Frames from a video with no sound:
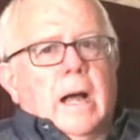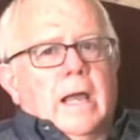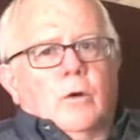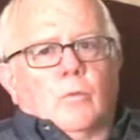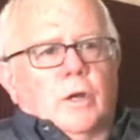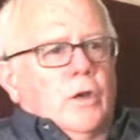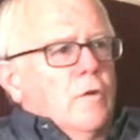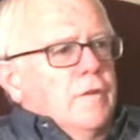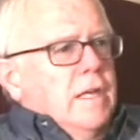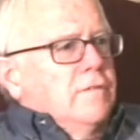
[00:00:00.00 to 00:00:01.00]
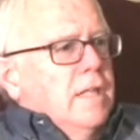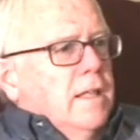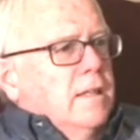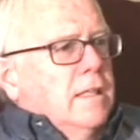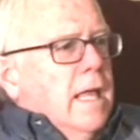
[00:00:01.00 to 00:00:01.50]
I don't really know if it gives
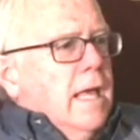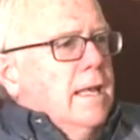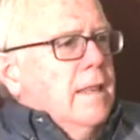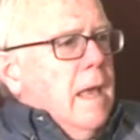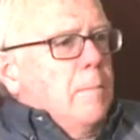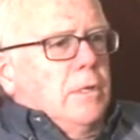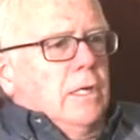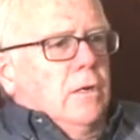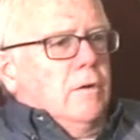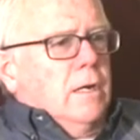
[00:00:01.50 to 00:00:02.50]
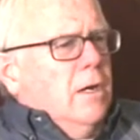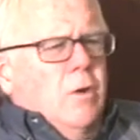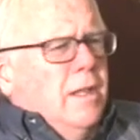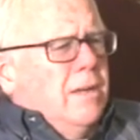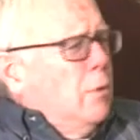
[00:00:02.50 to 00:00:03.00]
that that that particular.
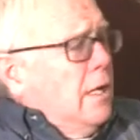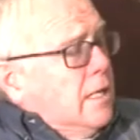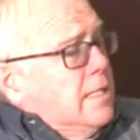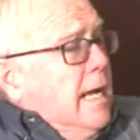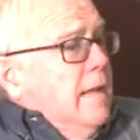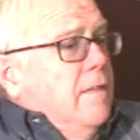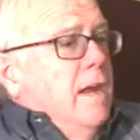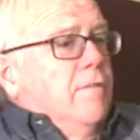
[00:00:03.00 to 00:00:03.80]
No, it really does not give that